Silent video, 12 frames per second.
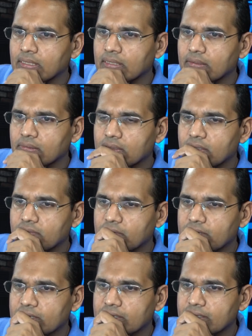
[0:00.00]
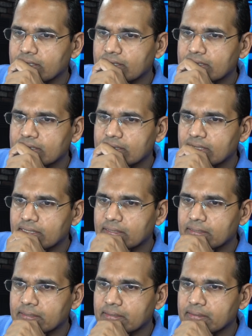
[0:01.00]
Okay, very good.
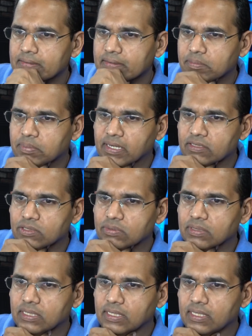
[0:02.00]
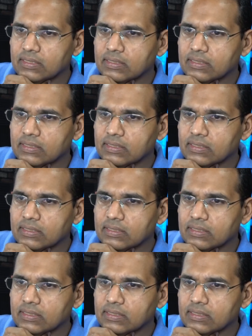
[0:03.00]
He passed with that.